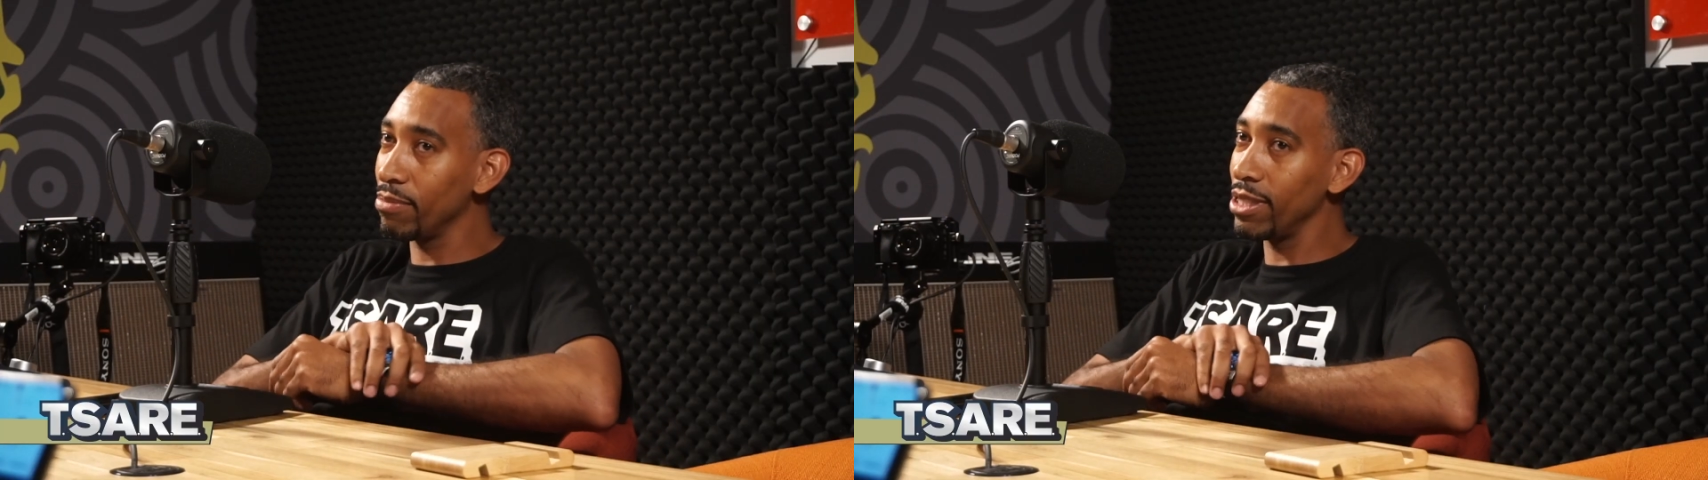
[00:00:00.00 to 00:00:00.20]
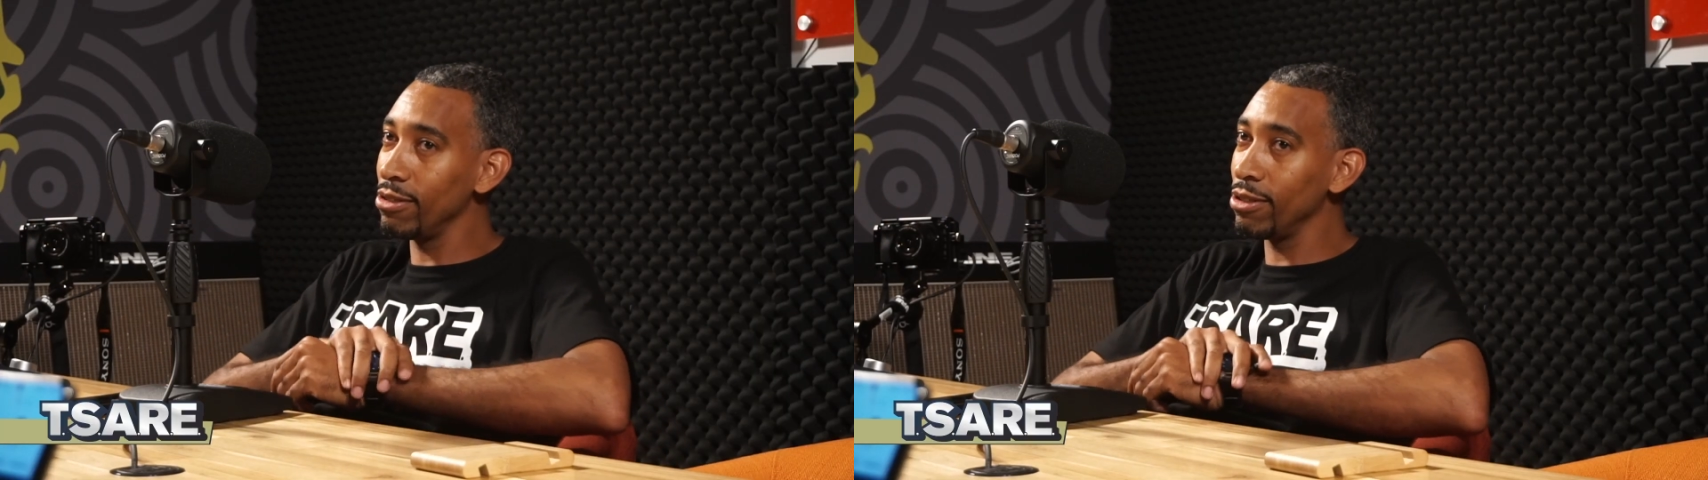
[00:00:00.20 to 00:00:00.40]

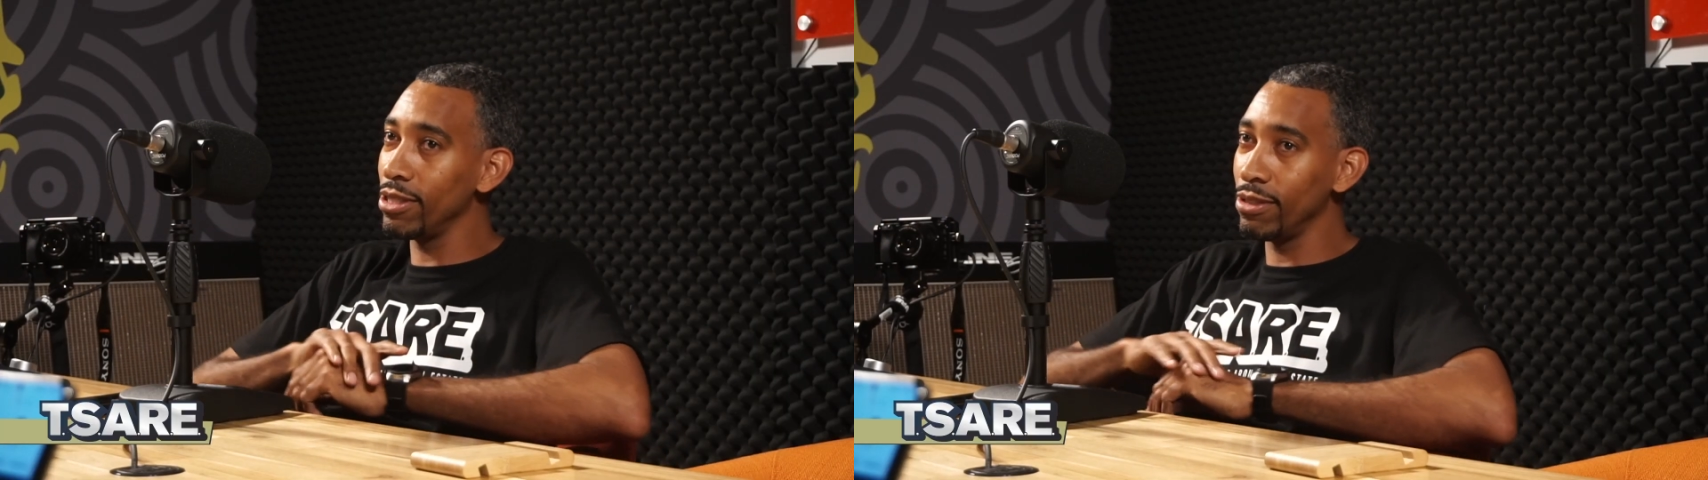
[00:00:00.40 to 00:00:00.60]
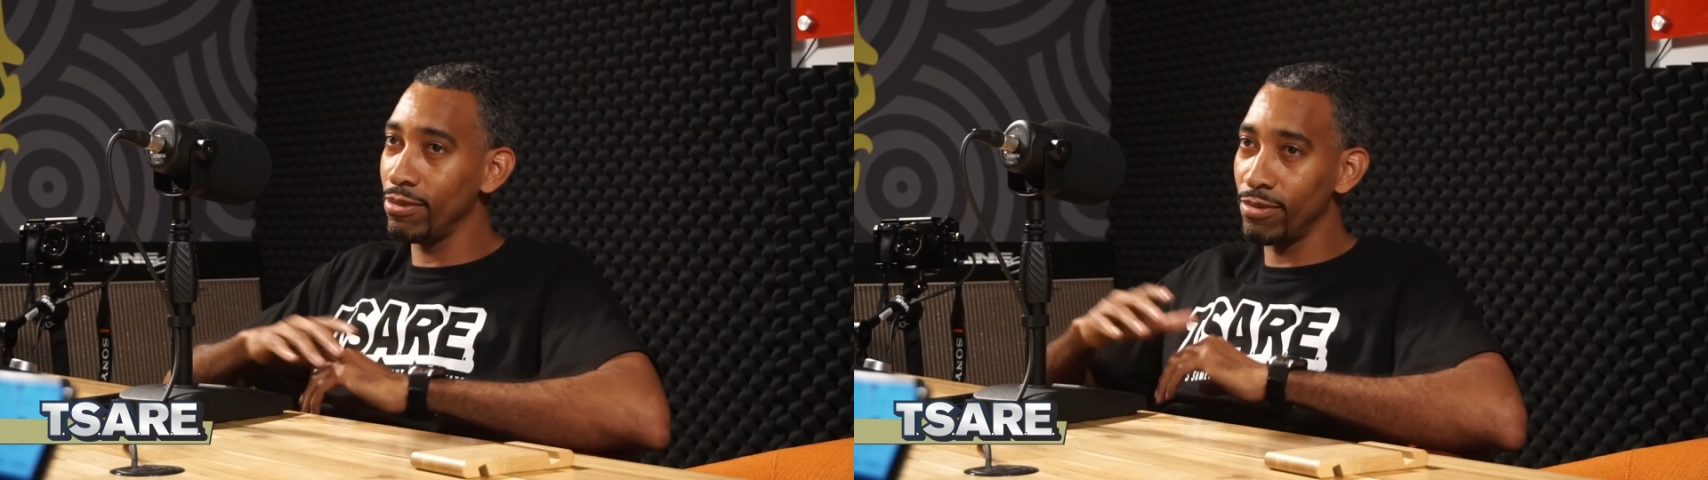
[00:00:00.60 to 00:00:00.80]
You,
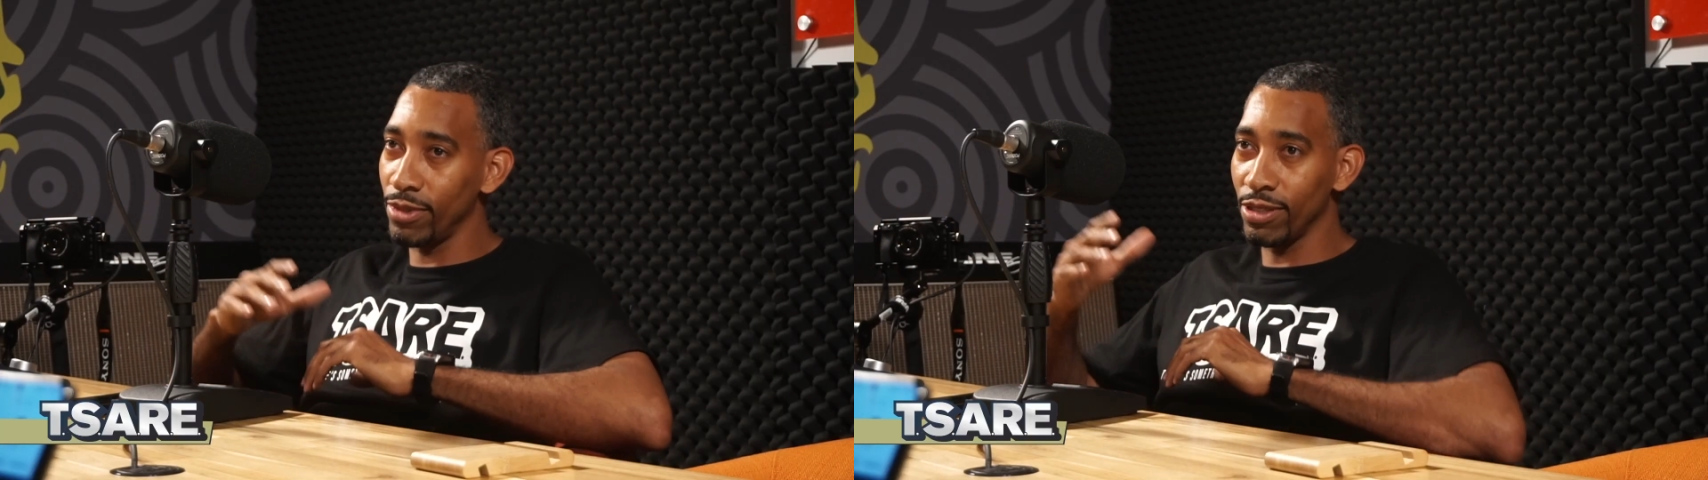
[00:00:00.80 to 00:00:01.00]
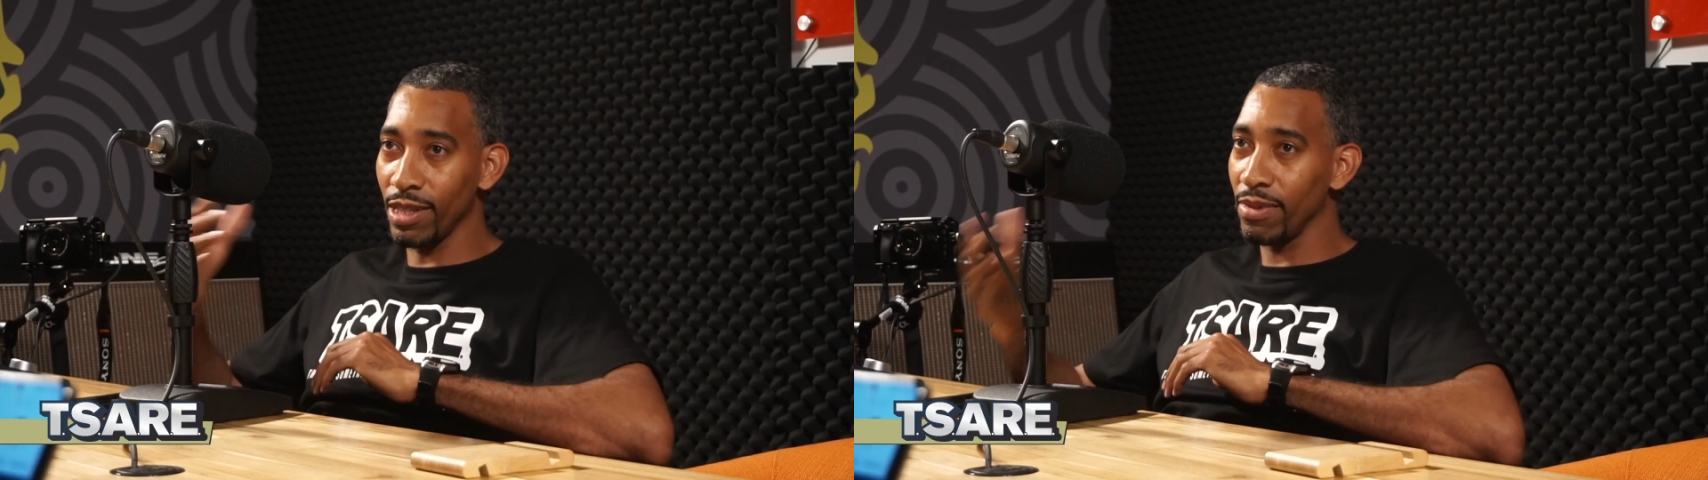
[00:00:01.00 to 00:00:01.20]
you you see them